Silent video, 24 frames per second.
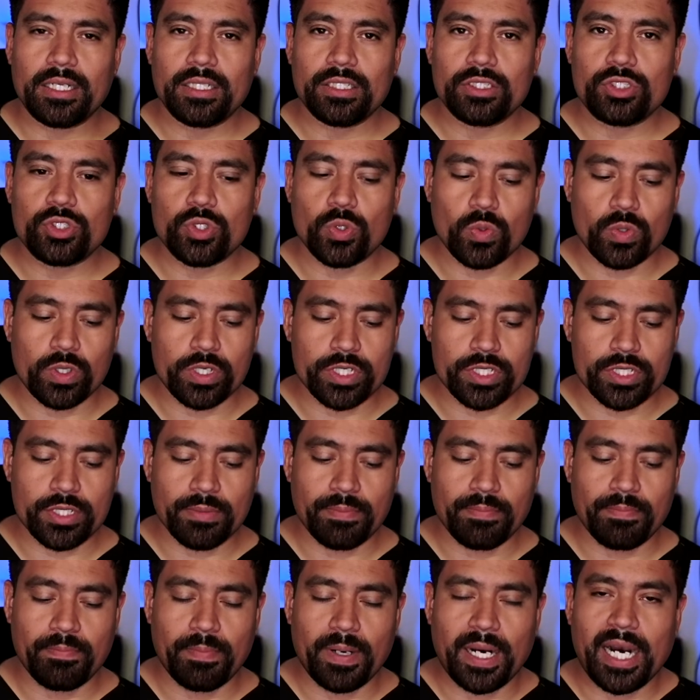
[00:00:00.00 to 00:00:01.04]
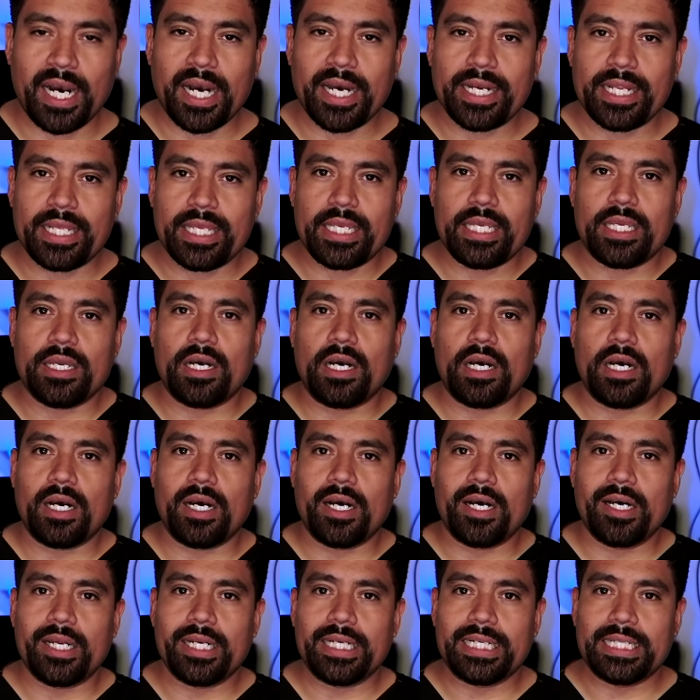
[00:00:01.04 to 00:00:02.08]
towards the body
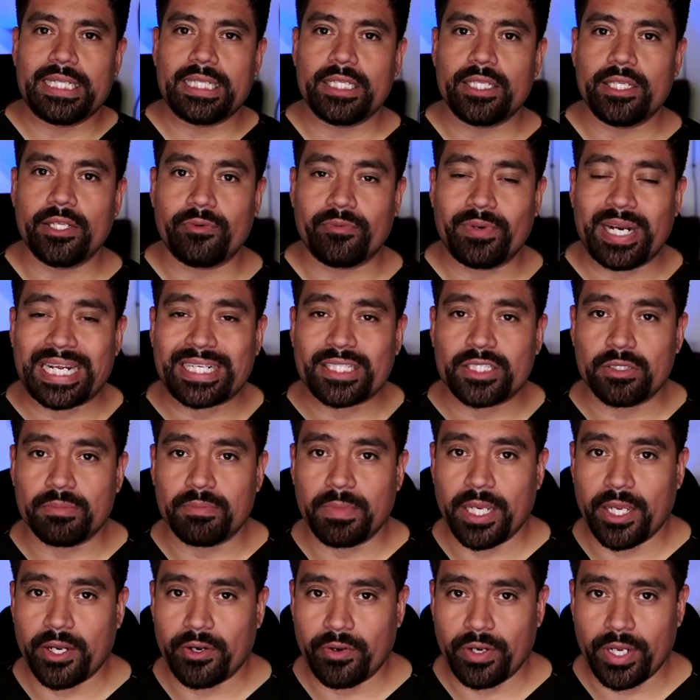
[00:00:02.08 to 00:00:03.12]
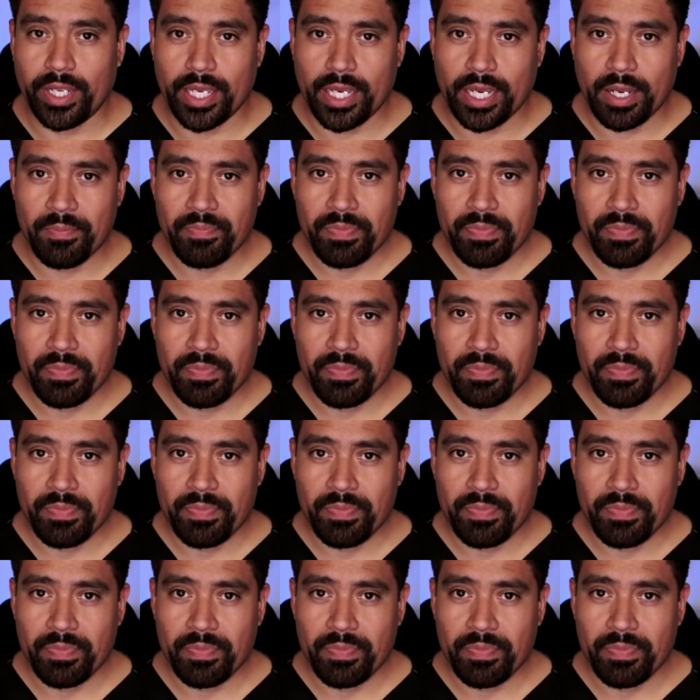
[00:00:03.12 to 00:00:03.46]
on the rectum area.